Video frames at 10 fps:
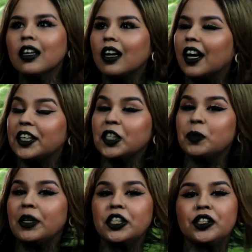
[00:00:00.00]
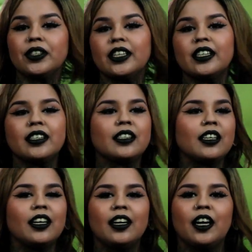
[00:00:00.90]
Our dispensary's
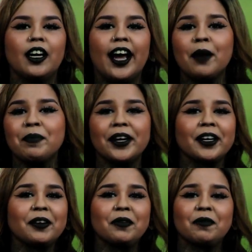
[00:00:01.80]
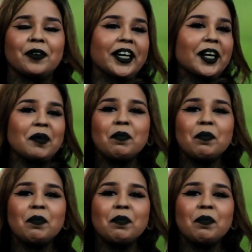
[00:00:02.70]
uh, epic fucking